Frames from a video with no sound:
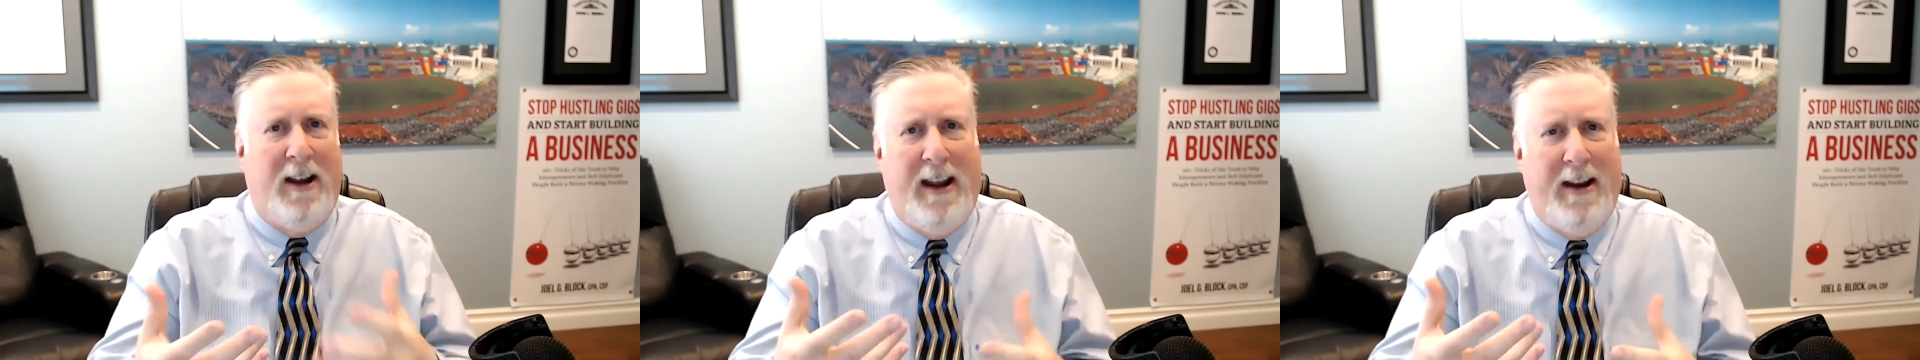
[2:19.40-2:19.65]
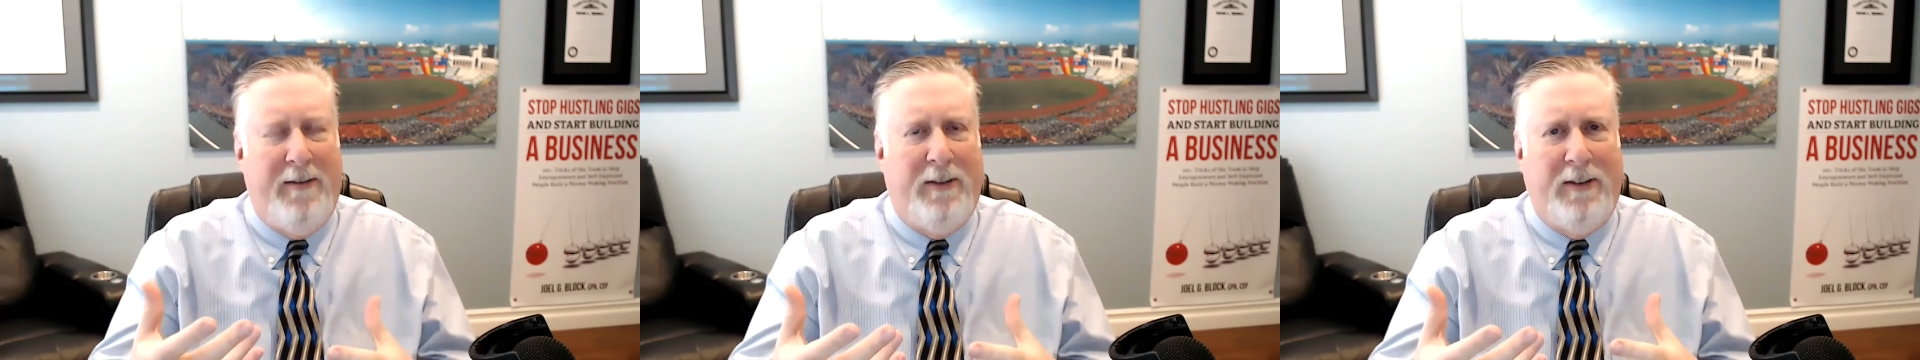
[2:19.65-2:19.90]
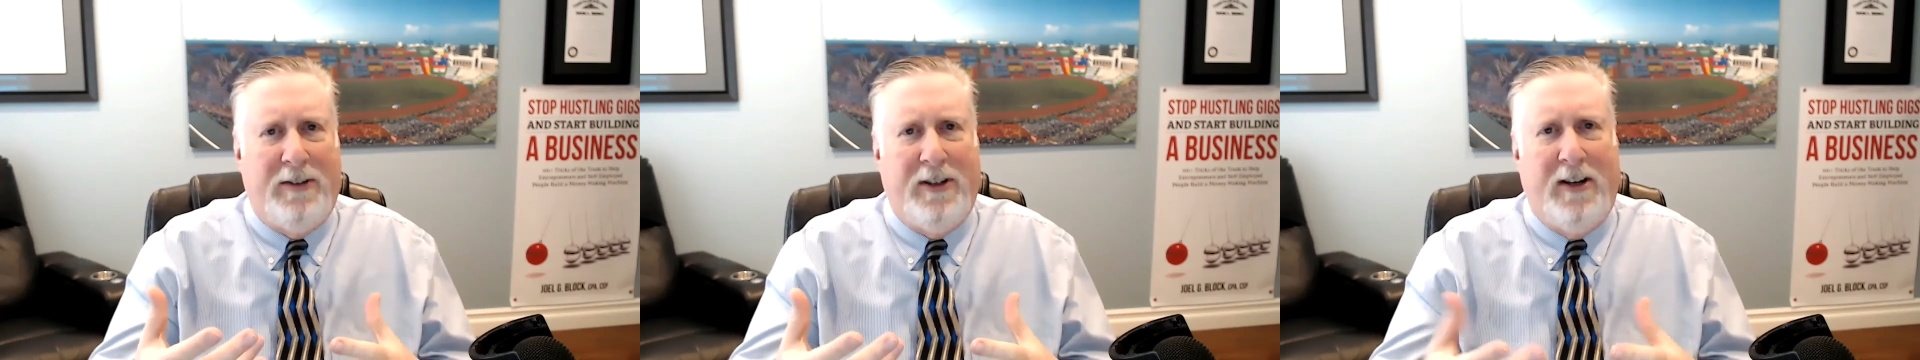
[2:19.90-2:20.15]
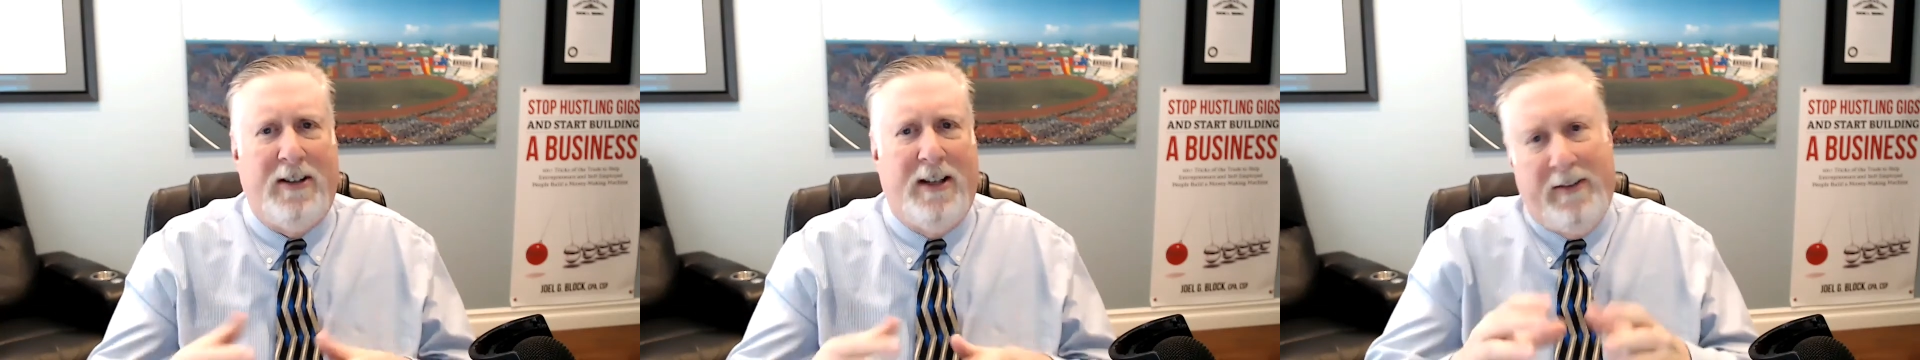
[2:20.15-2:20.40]
a handful of
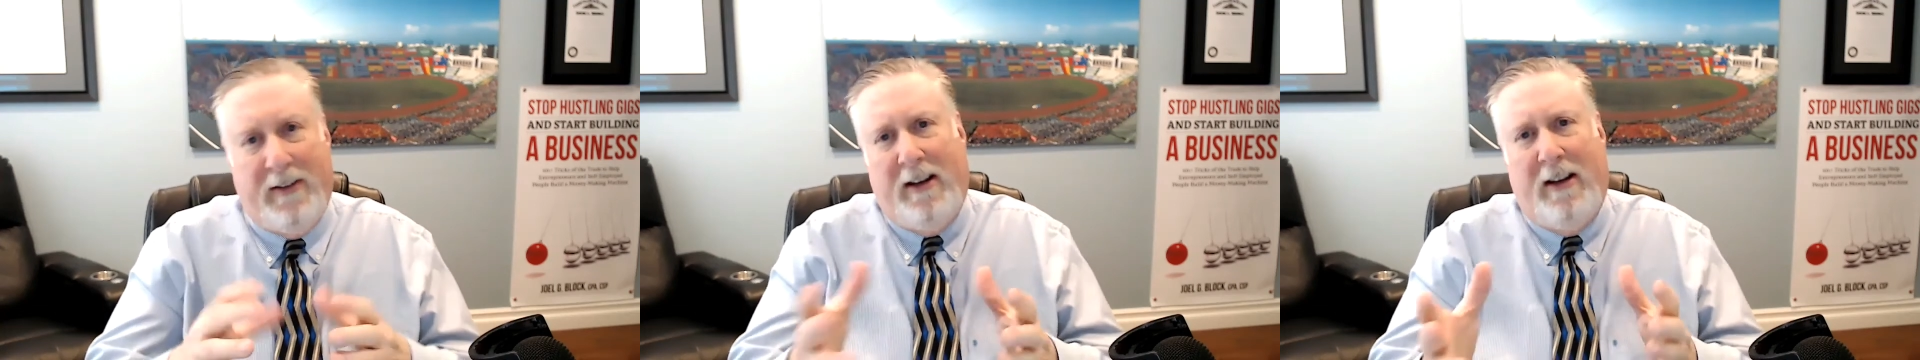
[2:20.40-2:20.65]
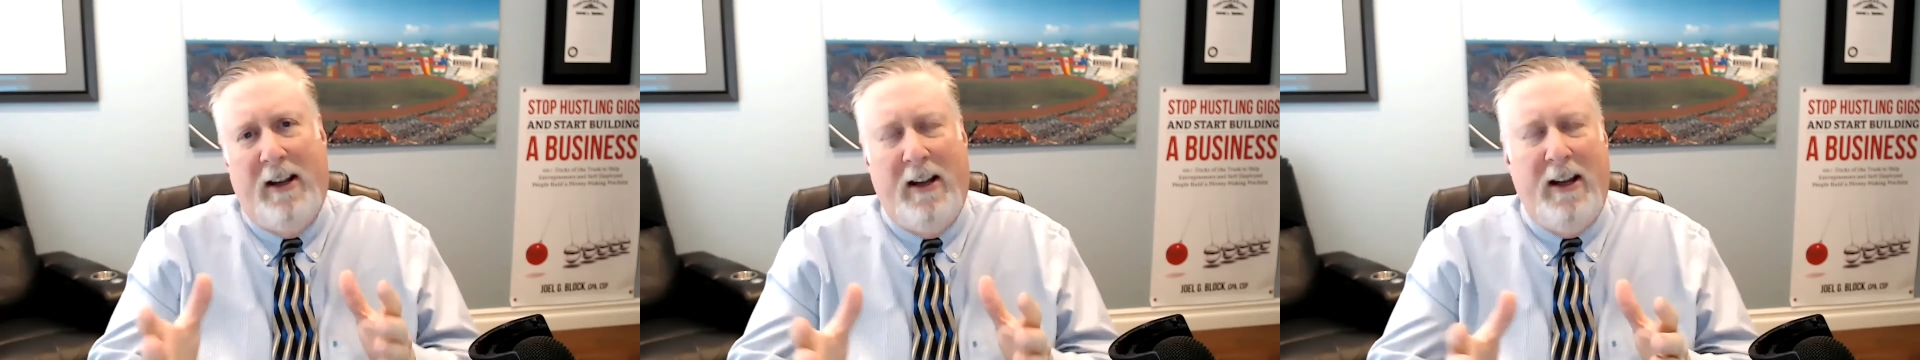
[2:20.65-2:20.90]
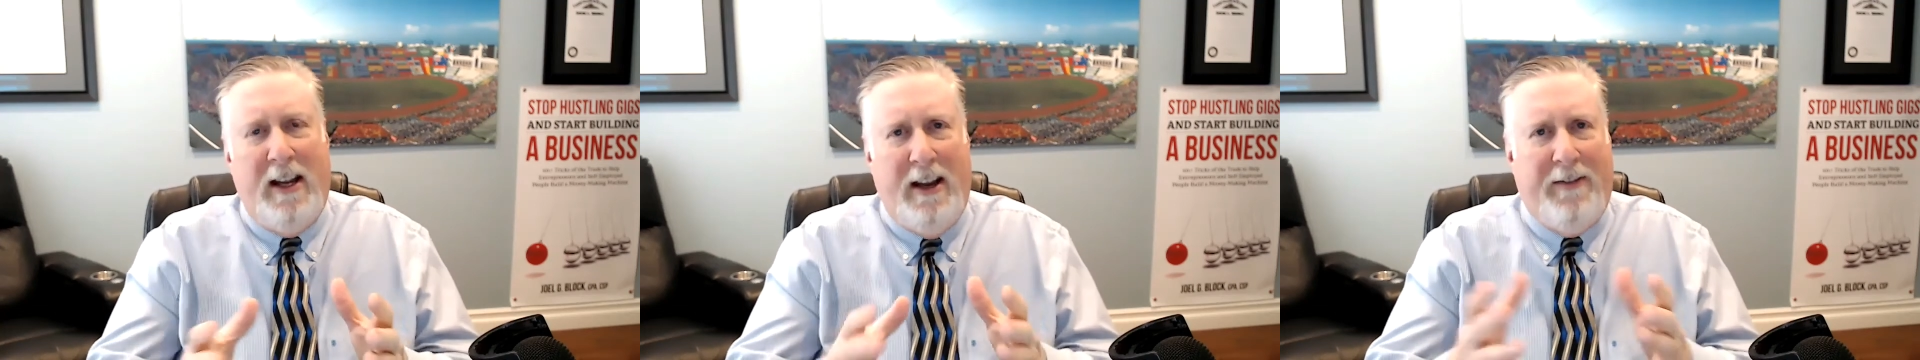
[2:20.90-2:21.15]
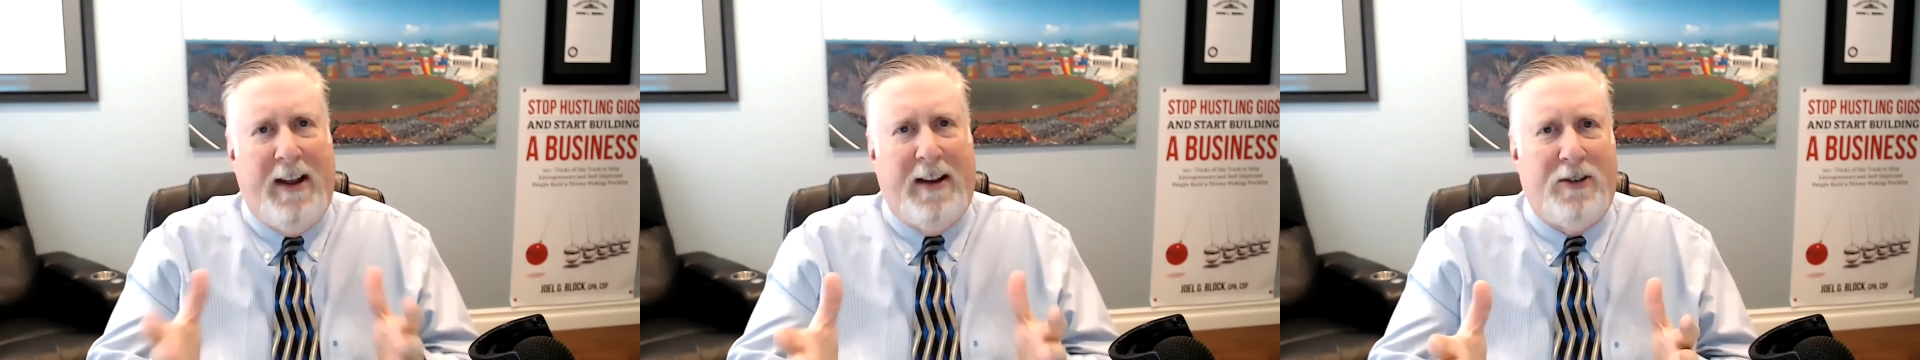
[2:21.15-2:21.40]
shares left.
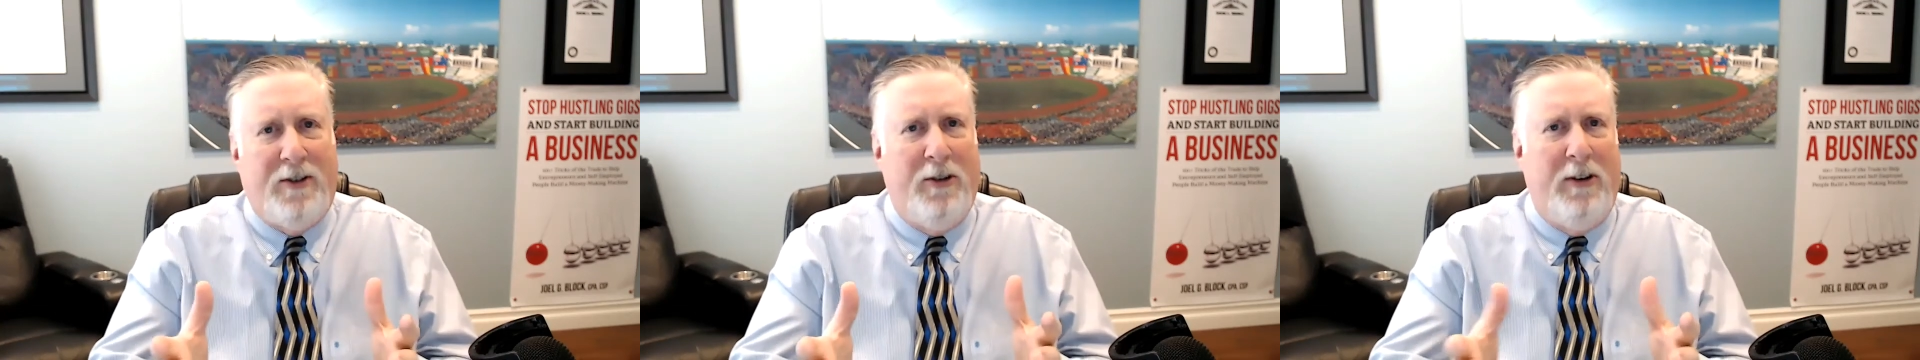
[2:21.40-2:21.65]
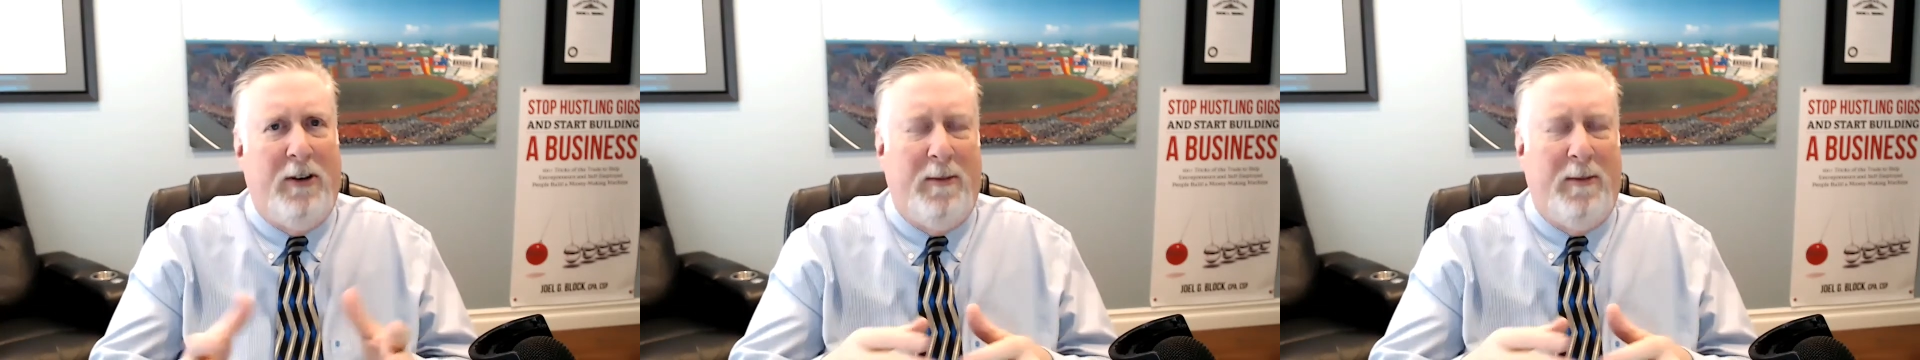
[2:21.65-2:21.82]
If that's true,